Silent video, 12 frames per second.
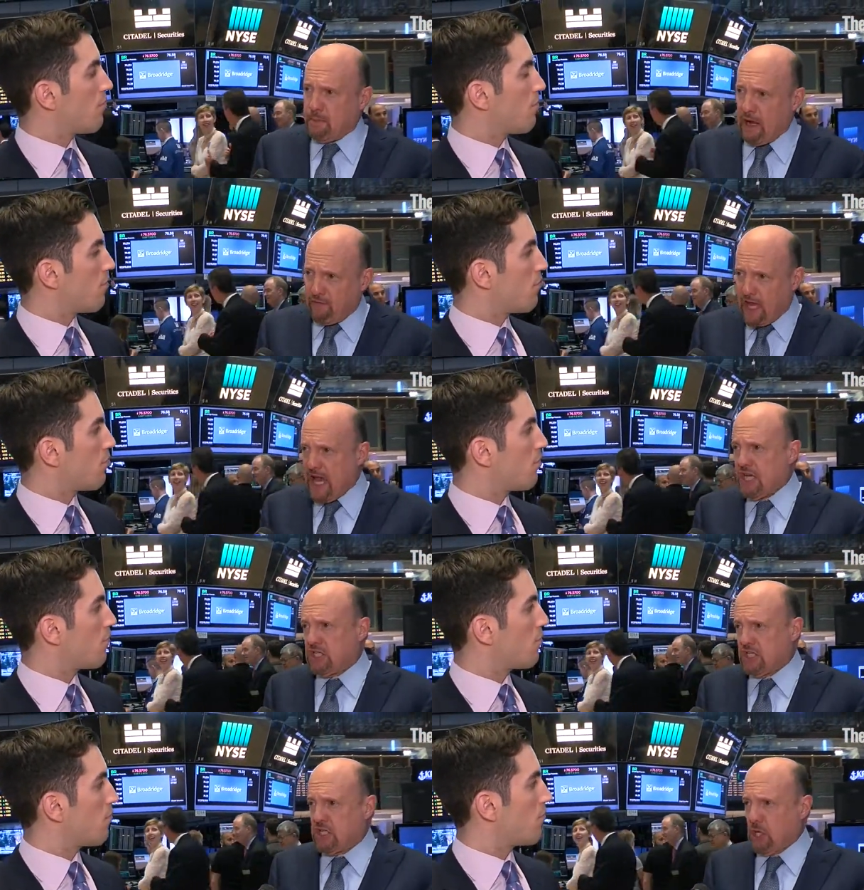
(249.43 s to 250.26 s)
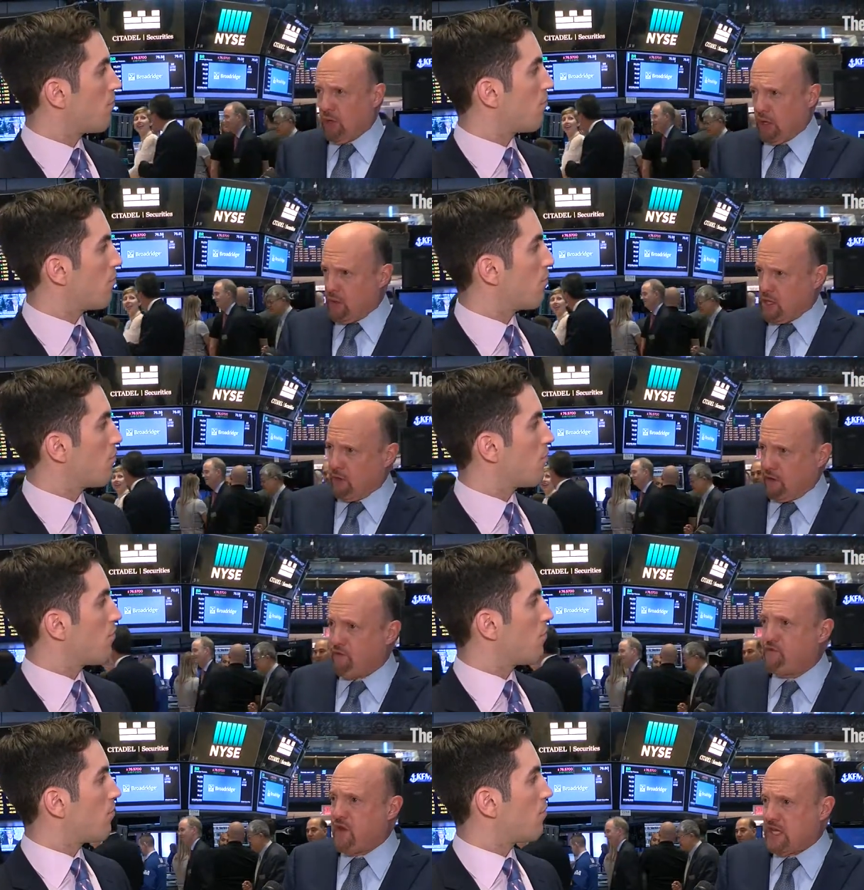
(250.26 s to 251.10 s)
Speaker 1: P V H is the only one that
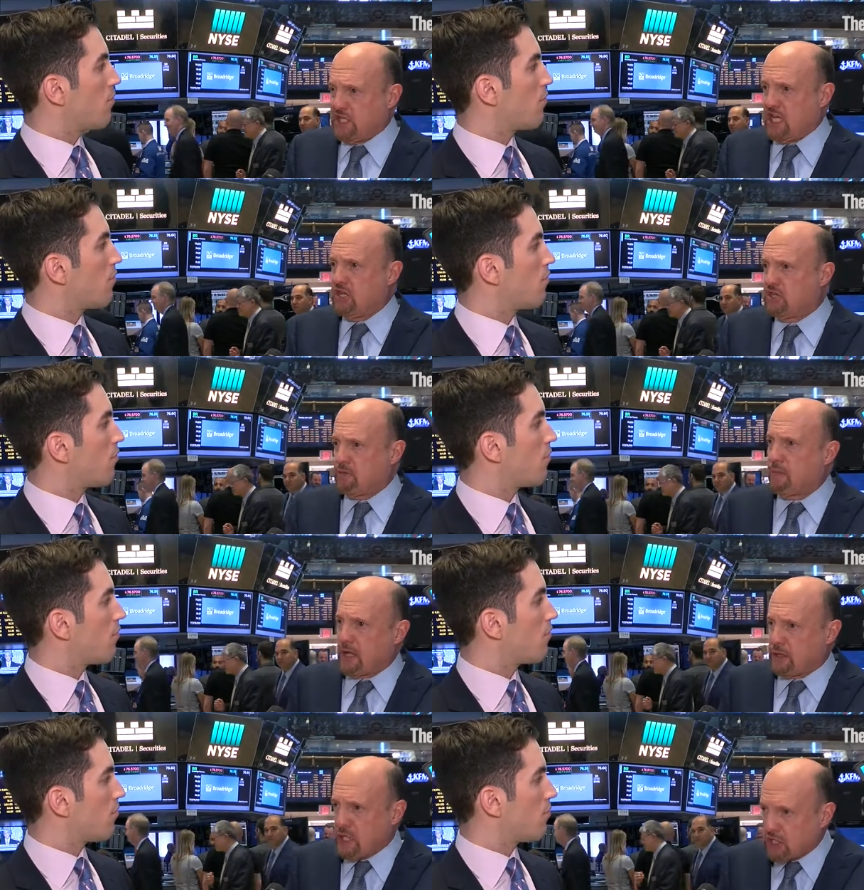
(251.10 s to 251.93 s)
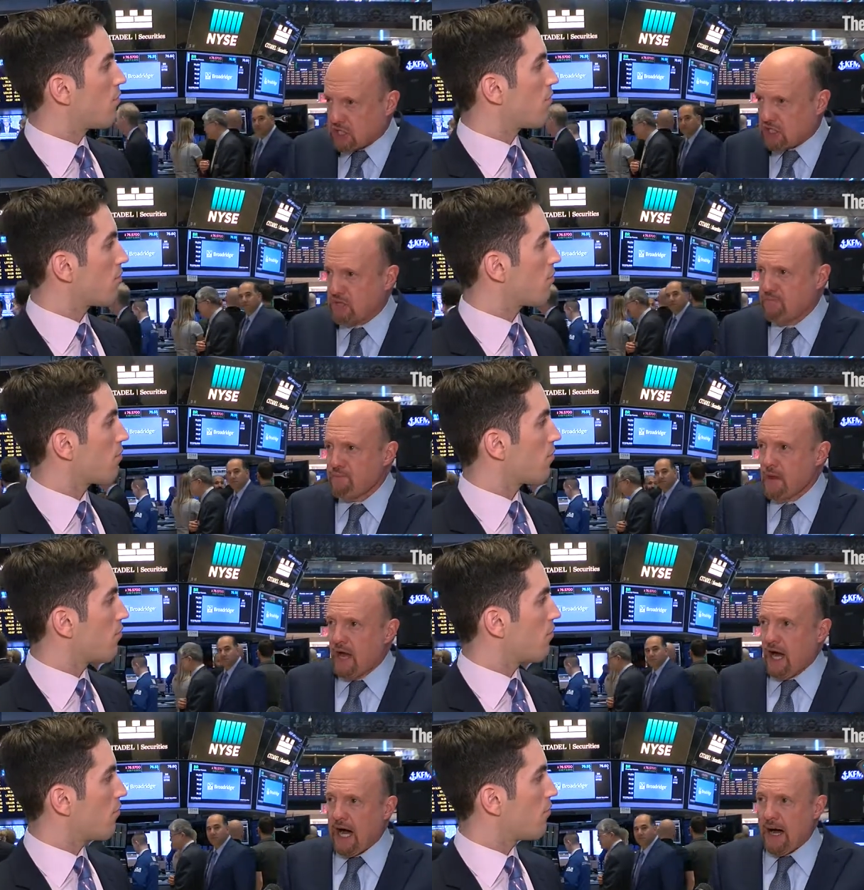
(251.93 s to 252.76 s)
really fits into my thesis.
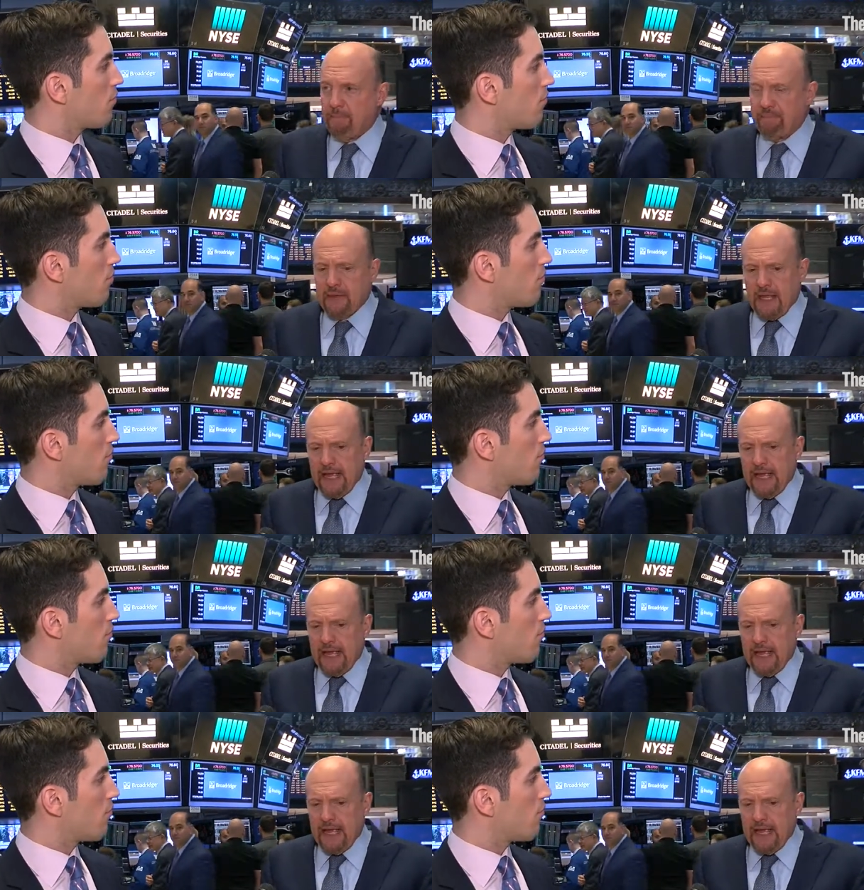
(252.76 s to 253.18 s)
Um,